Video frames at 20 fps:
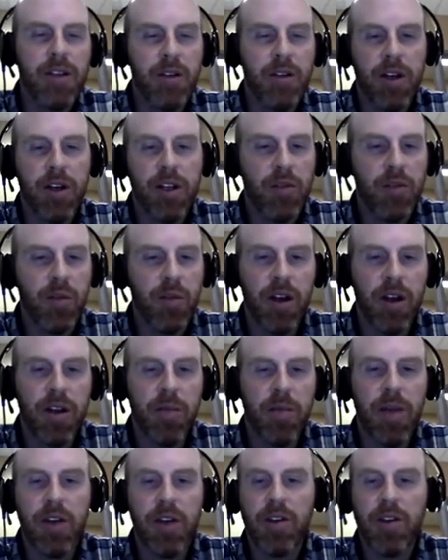And so I just wanted
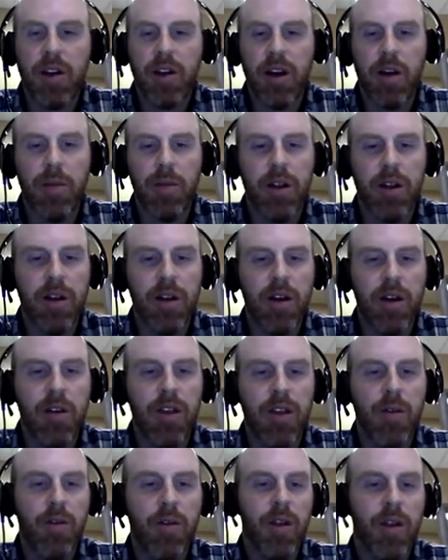to mention a couple here
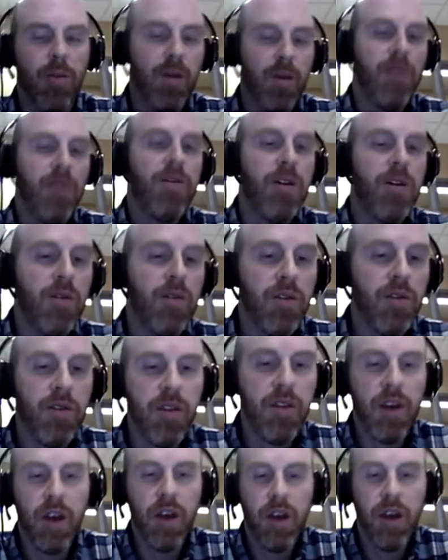that we've
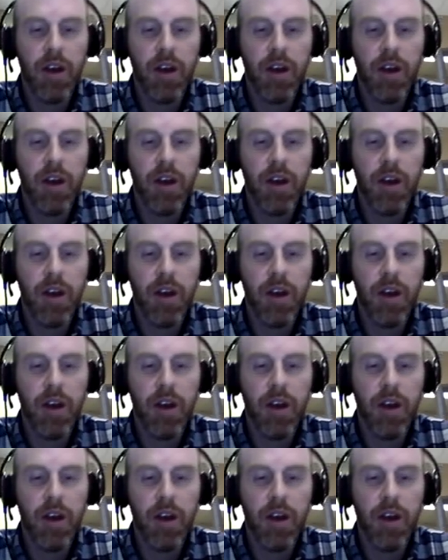used